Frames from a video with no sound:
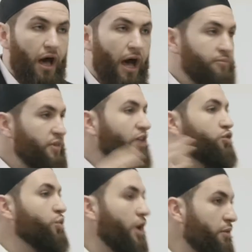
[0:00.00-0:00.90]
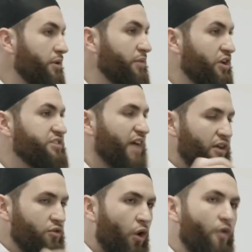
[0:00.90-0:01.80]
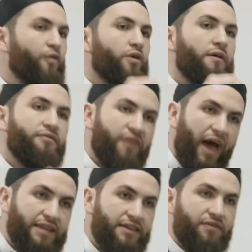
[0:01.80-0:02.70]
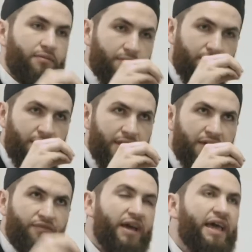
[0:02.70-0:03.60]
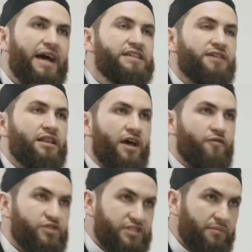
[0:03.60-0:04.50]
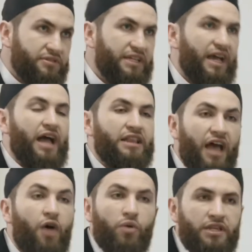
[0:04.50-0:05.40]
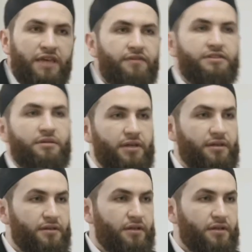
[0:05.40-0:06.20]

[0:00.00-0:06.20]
I'm not worried because I know for a fact if, if I ask Allah for something, Allah will give it to me.